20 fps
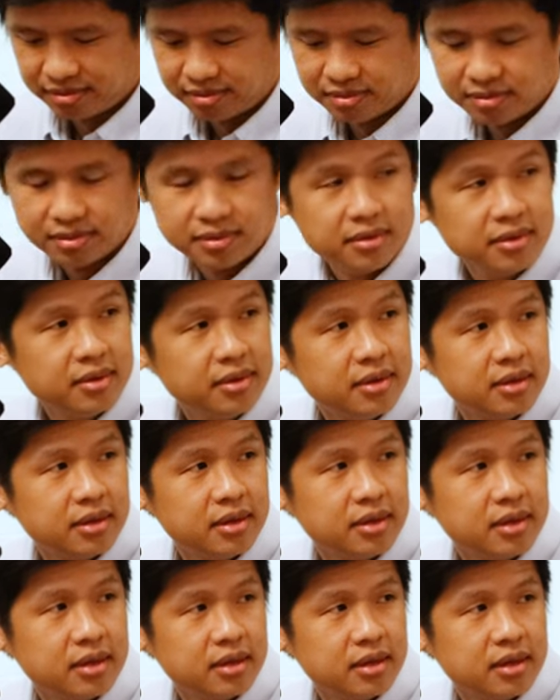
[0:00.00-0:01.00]

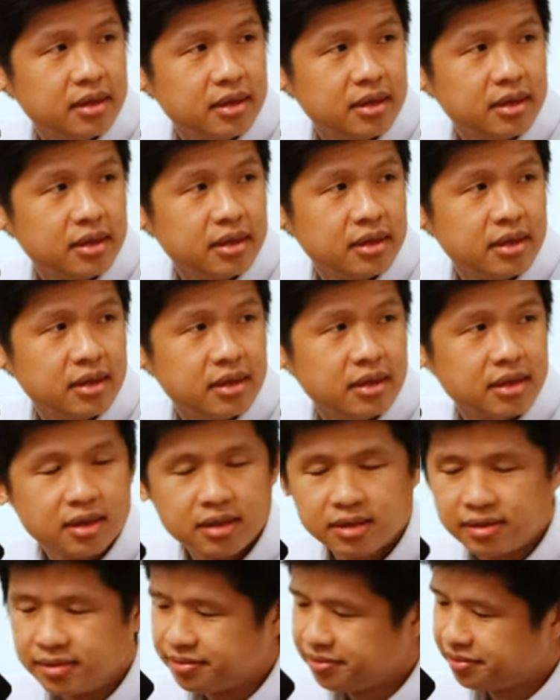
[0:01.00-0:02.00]

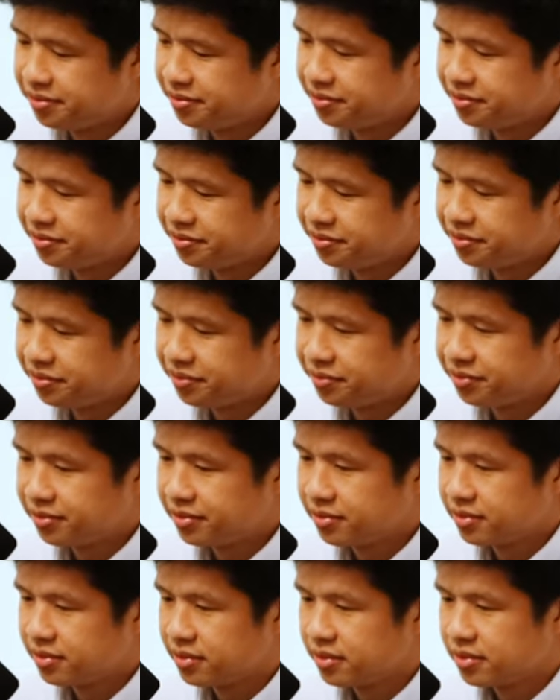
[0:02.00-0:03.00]

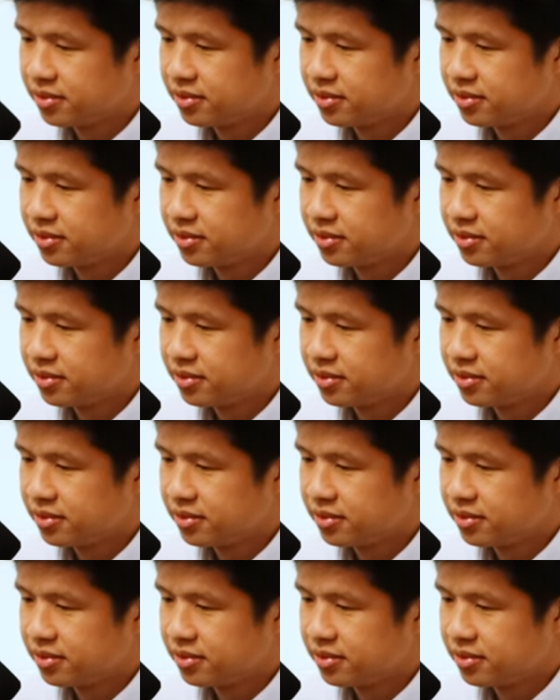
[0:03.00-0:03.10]
[no speech]